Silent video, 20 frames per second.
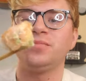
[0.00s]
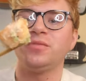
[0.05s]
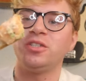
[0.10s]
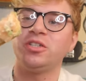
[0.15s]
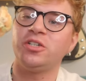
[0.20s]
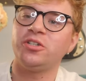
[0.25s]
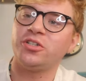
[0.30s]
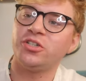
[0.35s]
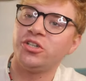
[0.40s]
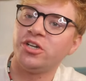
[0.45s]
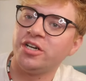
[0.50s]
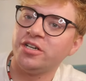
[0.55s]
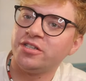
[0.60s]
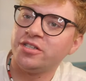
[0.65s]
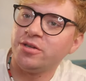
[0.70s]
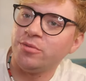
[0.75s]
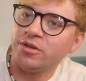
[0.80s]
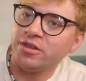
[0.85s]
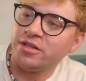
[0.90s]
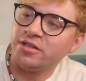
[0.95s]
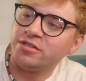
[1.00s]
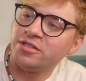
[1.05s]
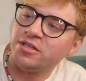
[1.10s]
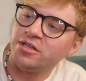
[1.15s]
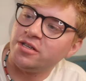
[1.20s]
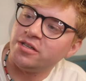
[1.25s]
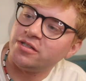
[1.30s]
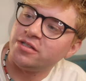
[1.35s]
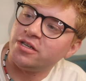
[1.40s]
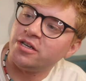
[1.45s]
Just trying to see what this
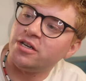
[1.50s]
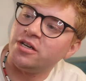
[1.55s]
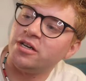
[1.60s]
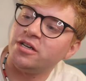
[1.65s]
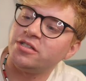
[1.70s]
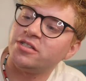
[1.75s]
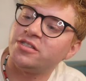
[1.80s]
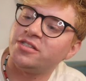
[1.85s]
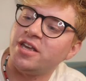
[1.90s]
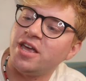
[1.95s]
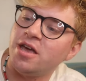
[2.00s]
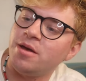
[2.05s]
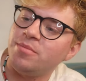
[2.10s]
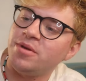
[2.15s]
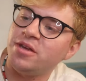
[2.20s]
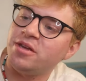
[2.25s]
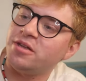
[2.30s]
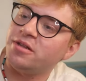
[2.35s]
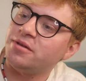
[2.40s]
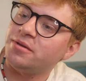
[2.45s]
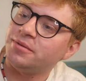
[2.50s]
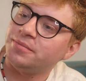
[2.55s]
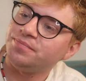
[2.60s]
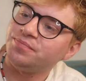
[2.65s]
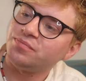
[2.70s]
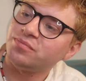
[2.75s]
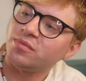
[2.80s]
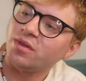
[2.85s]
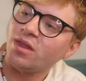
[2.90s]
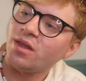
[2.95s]
is. Salmon,
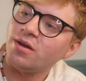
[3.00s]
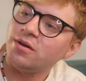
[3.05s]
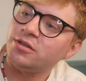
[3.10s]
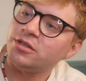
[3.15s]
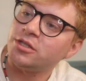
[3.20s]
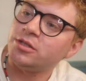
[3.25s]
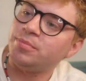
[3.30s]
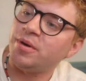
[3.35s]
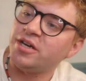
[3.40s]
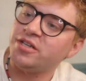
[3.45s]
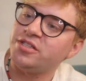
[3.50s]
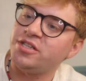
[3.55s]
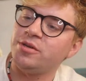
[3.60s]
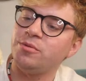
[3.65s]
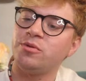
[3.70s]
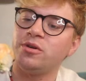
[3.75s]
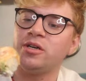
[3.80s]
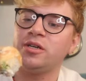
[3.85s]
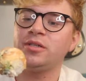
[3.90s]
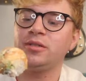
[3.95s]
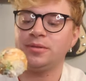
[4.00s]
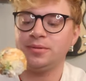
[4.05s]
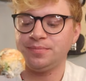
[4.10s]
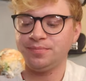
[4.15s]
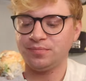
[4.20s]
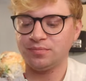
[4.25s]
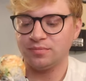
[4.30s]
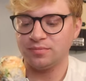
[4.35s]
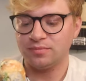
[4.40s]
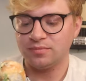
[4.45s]
spicy one.
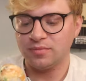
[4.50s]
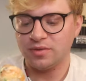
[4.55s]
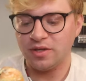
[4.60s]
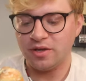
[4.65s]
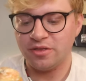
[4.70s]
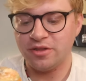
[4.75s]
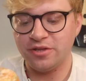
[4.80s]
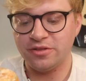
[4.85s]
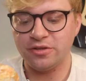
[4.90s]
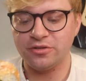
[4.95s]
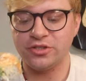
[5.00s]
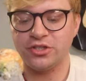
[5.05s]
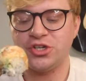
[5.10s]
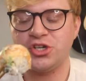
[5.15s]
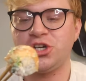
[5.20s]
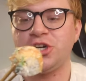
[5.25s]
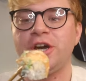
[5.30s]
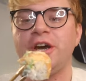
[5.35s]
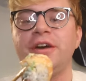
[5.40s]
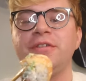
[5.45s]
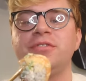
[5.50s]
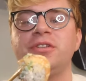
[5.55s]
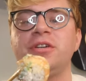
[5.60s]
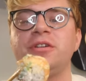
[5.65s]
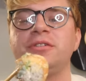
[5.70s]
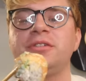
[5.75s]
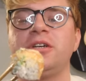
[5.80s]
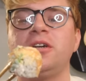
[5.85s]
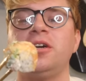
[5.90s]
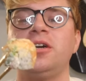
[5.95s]
I think those are chives
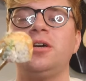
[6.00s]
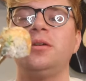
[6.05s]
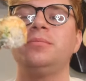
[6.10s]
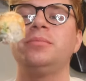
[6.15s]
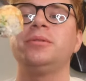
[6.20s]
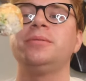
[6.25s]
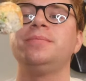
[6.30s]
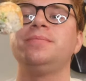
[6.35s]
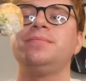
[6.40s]
on top.